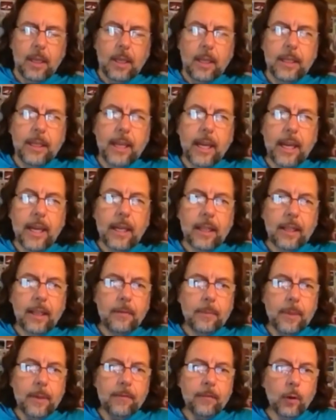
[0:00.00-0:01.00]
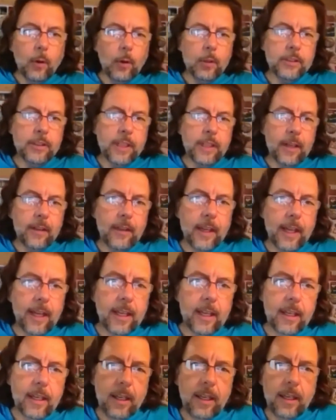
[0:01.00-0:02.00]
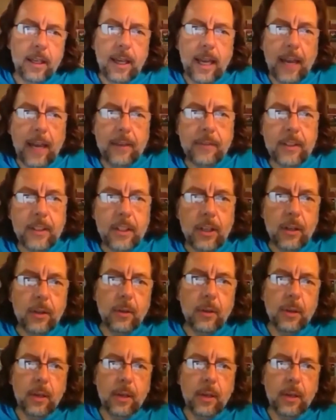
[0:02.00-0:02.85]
Yeah, and they've been forced down that avenue